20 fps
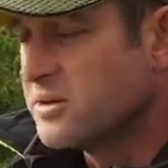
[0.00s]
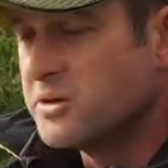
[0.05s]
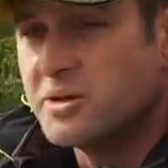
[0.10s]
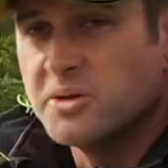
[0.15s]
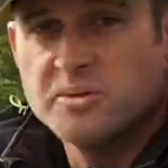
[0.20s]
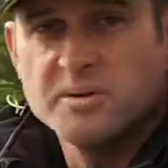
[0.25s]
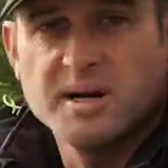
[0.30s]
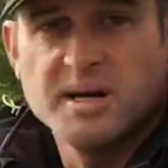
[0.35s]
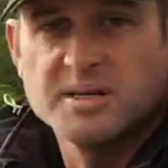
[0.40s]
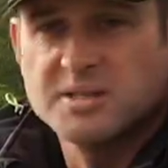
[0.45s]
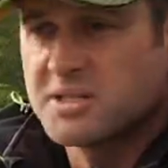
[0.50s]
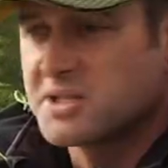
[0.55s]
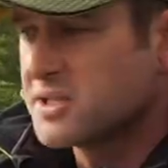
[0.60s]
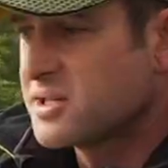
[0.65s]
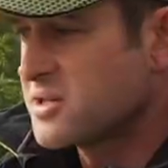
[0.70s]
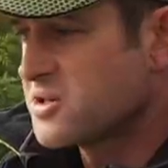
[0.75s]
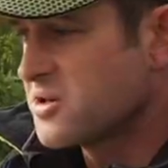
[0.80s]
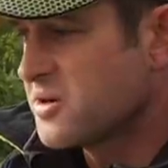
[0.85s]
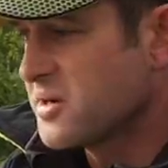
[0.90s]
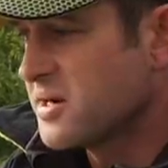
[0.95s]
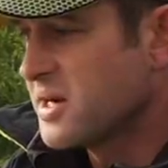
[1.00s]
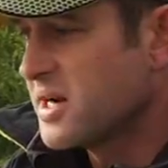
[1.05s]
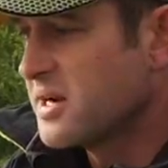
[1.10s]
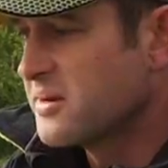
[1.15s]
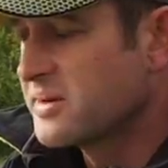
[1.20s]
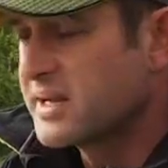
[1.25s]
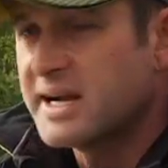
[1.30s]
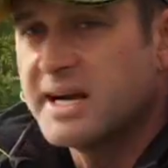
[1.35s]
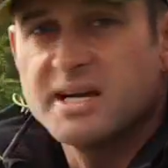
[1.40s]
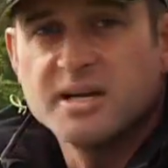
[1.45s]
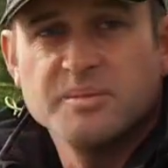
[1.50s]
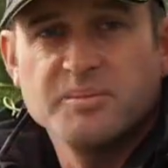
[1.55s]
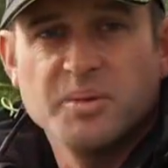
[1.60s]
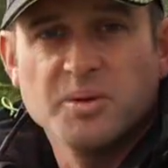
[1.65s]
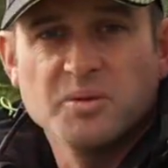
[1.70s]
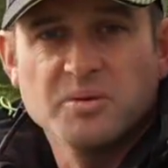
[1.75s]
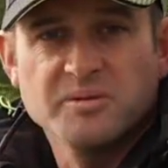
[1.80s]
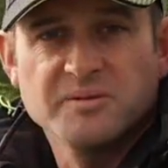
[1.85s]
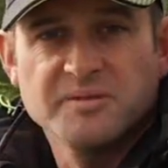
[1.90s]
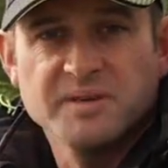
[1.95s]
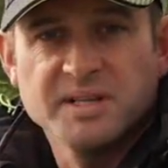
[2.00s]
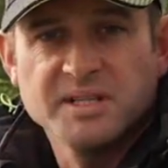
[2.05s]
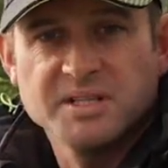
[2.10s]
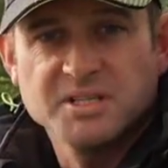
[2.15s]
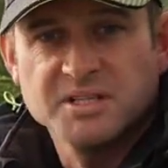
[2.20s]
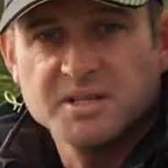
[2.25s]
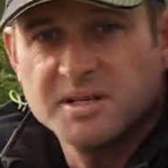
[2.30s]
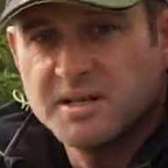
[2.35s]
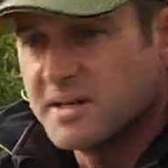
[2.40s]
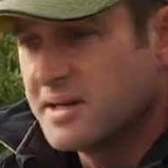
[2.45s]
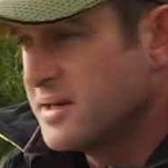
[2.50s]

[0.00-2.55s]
You are just trying to locate a ball of fish,